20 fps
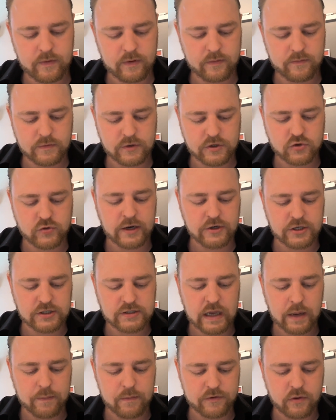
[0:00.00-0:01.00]
strange
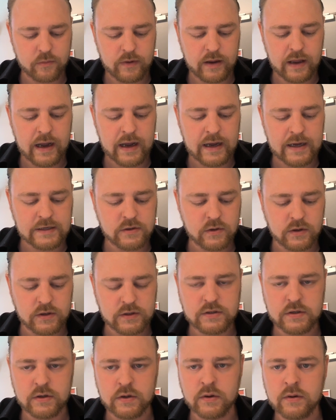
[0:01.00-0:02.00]
example from AI is
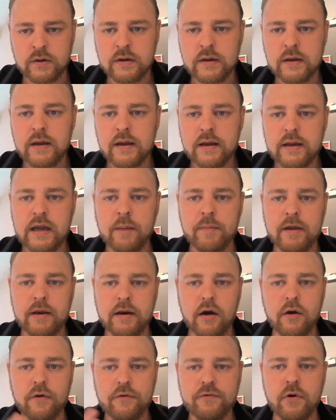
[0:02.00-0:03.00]
also coming
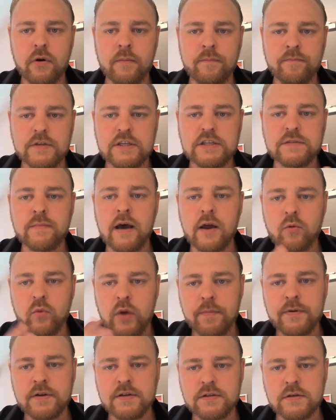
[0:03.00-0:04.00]
now from smart
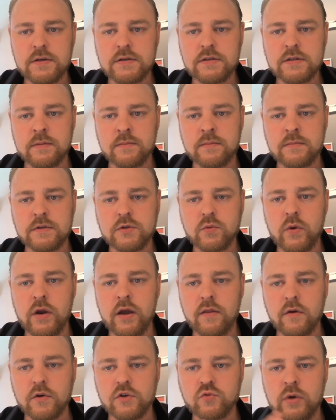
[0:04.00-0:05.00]
weapon systems,
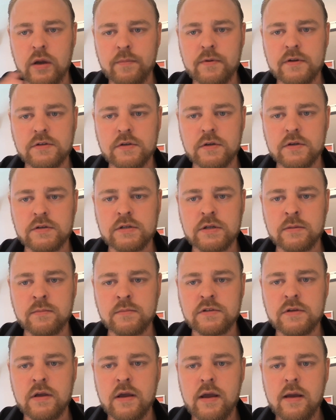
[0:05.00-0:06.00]
where those weapon
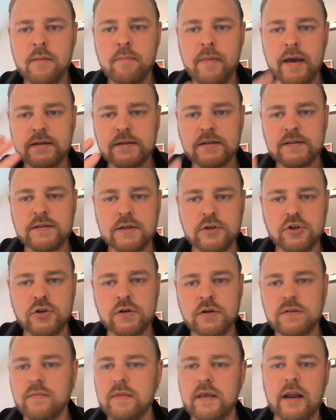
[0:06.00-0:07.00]
systems make
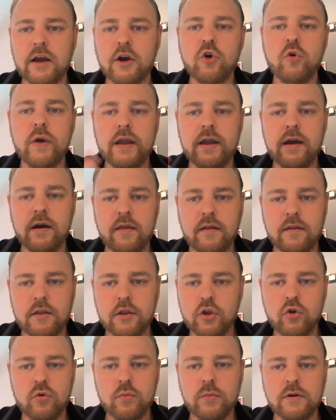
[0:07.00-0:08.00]
decisions that are quicker than the
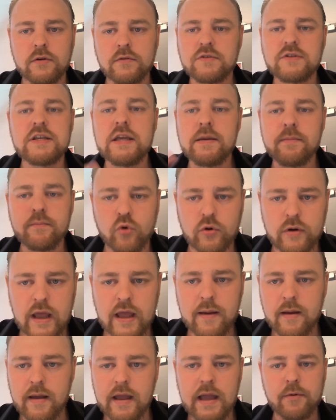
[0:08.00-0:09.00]
human team would
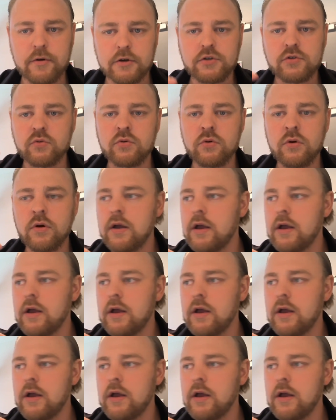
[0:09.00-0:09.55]
able to